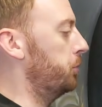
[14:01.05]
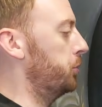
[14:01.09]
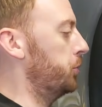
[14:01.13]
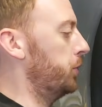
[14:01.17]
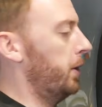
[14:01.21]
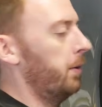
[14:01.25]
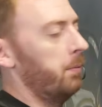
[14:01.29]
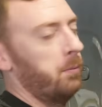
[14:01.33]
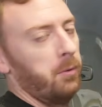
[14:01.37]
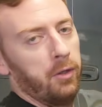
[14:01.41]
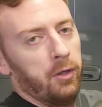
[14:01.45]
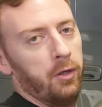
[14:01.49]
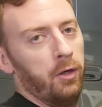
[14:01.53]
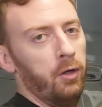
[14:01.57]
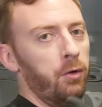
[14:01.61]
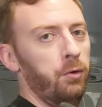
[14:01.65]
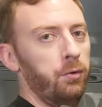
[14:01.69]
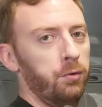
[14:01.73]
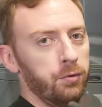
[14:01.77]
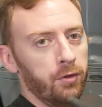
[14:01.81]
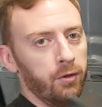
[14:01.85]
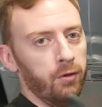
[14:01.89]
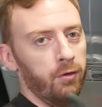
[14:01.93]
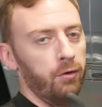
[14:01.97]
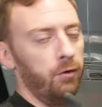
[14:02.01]
So I'm going to
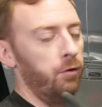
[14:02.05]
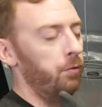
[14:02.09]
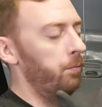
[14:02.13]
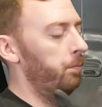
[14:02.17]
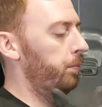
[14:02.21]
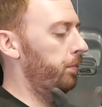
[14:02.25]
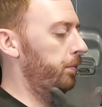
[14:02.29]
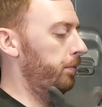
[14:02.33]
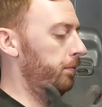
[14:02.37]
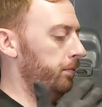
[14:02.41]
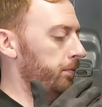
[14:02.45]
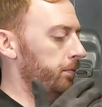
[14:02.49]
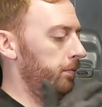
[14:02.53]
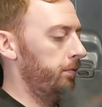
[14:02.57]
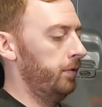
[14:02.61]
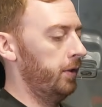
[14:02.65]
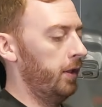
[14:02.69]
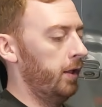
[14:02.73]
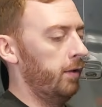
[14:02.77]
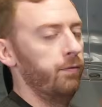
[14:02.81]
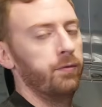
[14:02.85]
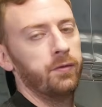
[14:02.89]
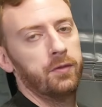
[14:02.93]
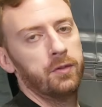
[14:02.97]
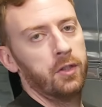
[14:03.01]
hold the hub,
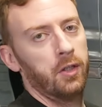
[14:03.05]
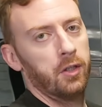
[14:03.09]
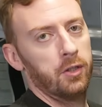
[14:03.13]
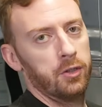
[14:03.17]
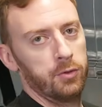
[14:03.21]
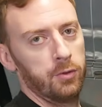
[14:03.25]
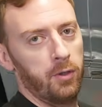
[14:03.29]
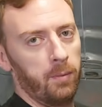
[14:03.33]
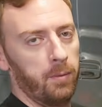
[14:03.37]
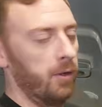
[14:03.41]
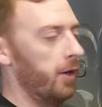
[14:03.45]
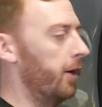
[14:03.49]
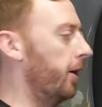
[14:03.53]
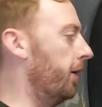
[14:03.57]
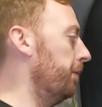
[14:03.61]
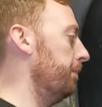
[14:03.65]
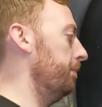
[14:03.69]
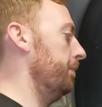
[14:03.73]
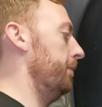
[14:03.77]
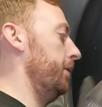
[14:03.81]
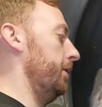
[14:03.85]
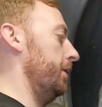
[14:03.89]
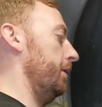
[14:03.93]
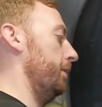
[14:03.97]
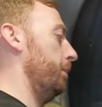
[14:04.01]
Nathan's going to swap the
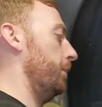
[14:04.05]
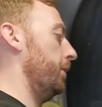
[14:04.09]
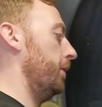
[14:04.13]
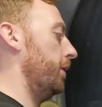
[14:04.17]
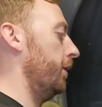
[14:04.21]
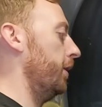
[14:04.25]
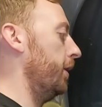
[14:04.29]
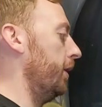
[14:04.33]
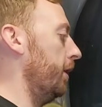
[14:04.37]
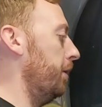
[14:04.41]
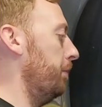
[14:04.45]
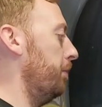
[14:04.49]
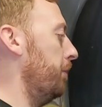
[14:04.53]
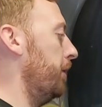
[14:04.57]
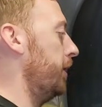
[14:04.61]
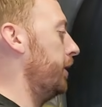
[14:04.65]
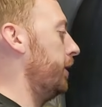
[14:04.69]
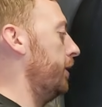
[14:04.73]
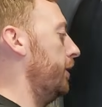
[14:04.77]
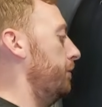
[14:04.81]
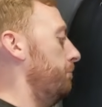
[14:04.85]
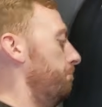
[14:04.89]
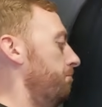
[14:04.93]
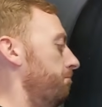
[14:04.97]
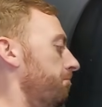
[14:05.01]
arm, and then we can get it
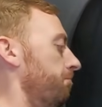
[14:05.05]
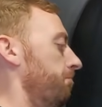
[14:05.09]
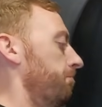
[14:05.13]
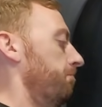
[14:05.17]
back in.